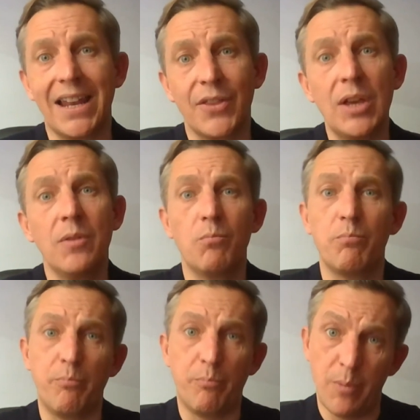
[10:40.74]
I think
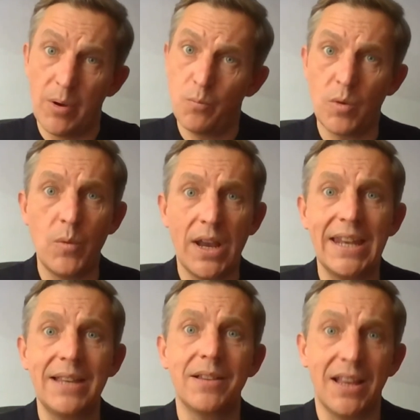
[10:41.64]
when we're
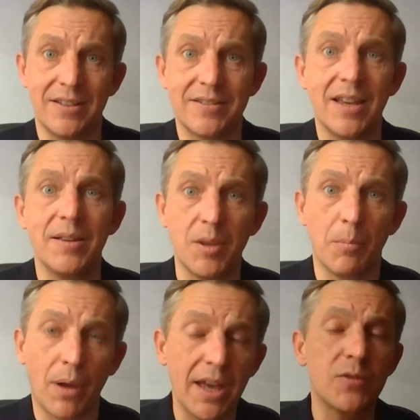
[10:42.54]
getting, like I say,
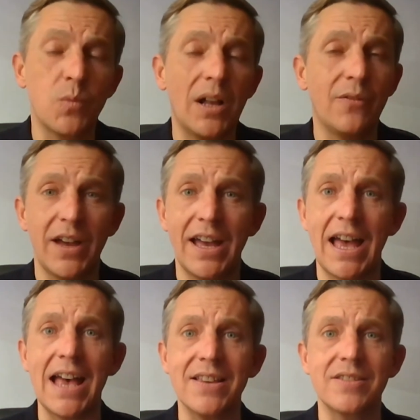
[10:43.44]
the players' welfare
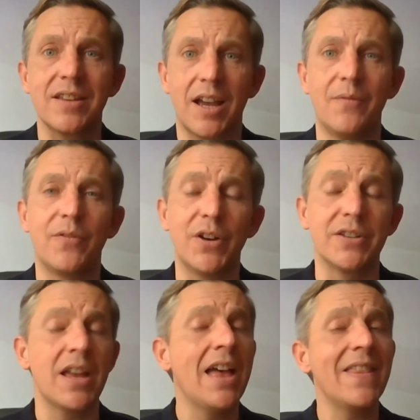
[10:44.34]
has to come
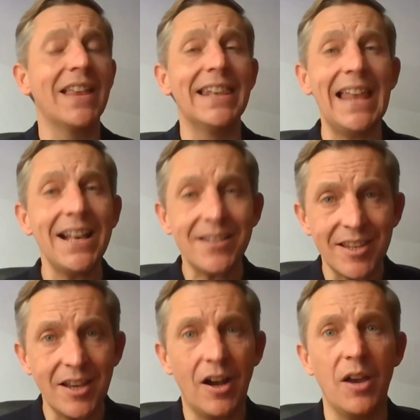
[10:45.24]
first. The
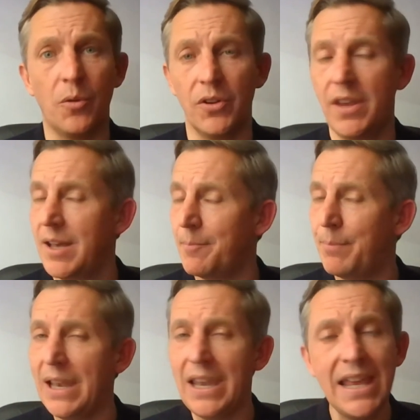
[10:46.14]
last thing I want,
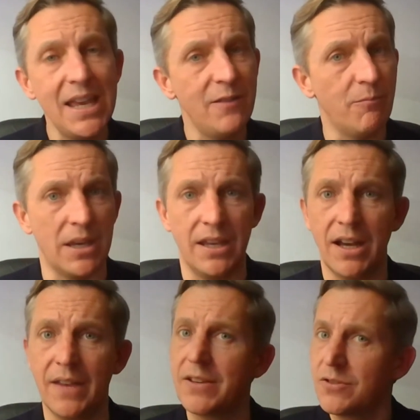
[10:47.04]
believe me,
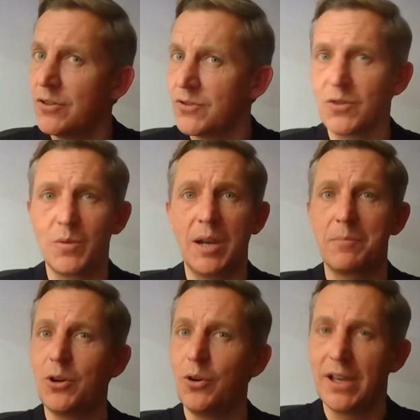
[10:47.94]
and that's not just when
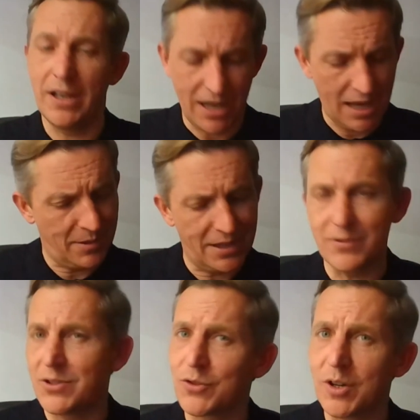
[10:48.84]
I'm calling a game and
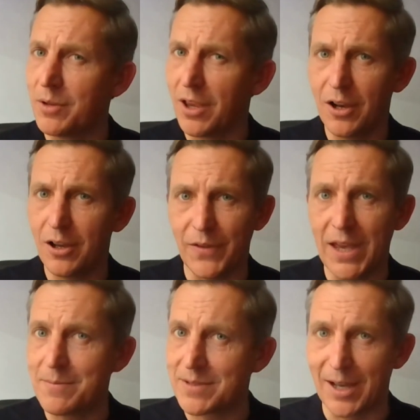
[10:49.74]
having to scribble a lot of
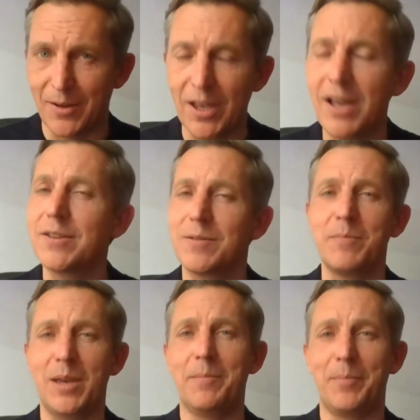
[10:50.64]
names down. That
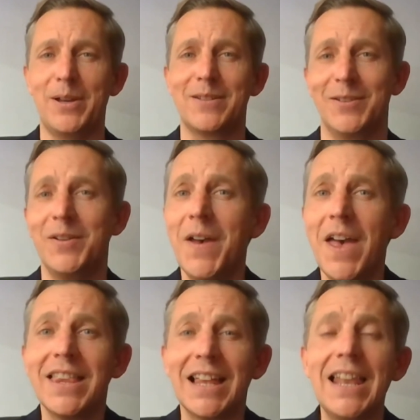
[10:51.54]
isn't being personal.
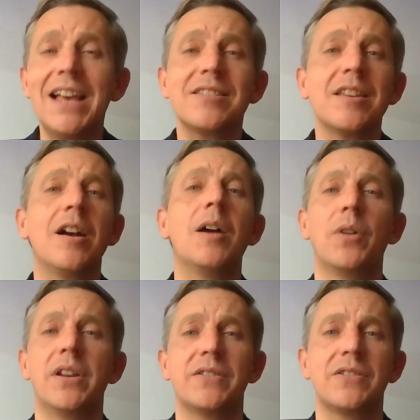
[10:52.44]
The last thing I
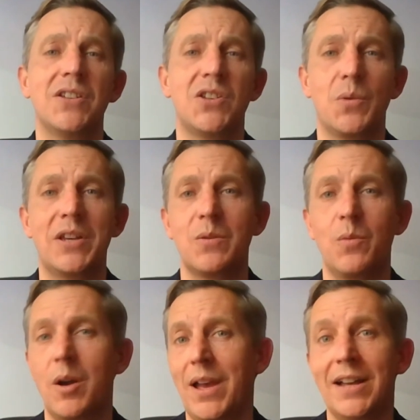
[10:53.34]
want is a
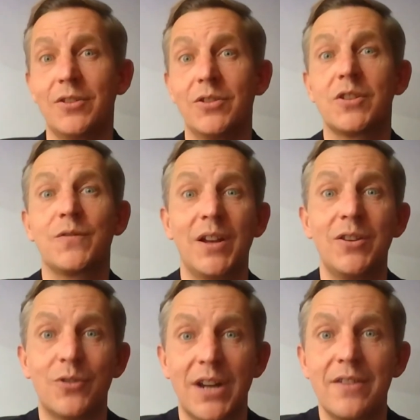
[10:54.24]
situation where we had under
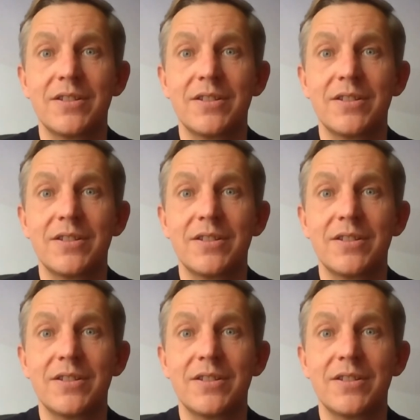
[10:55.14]
Svenja and